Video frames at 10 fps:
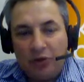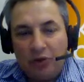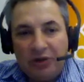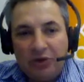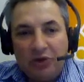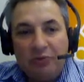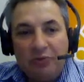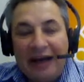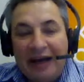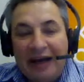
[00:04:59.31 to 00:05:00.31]
that could
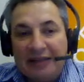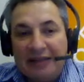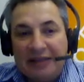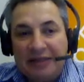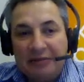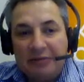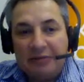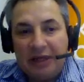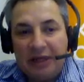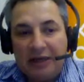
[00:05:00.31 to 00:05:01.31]
be used by other
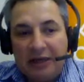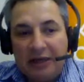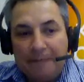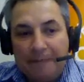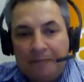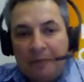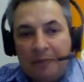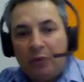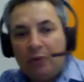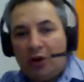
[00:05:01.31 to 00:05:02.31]
systems. And